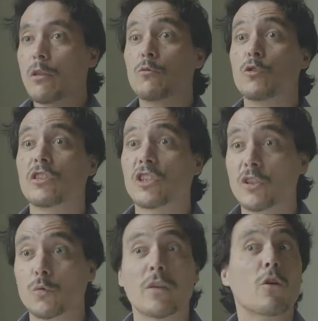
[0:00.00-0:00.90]
to
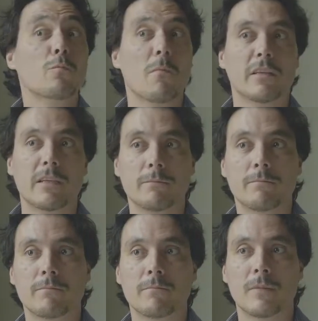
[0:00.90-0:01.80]
exchange without money.
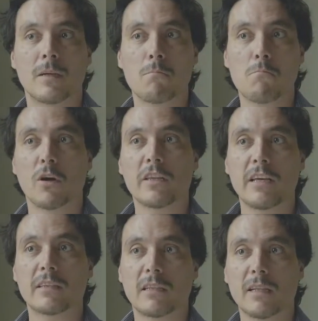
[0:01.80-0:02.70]
Money
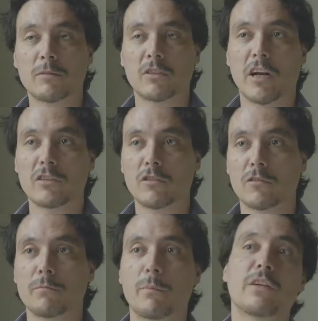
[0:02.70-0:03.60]
as an abstraction
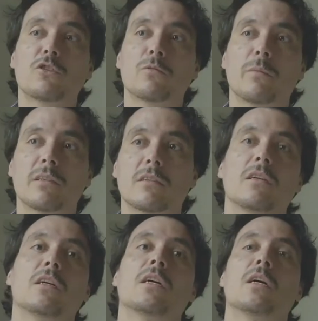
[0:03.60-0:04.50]
of measurement
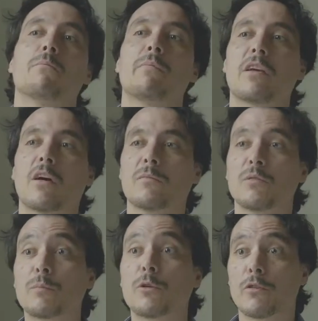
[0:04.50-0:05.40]

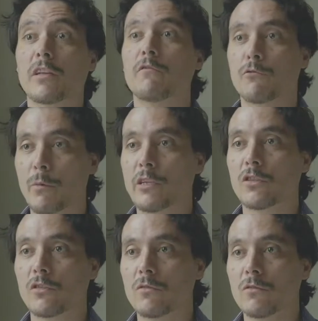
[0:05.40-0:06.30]
becomes purely
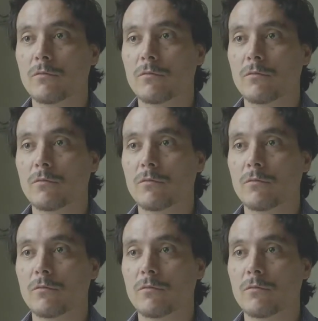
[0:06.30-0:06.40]
informational.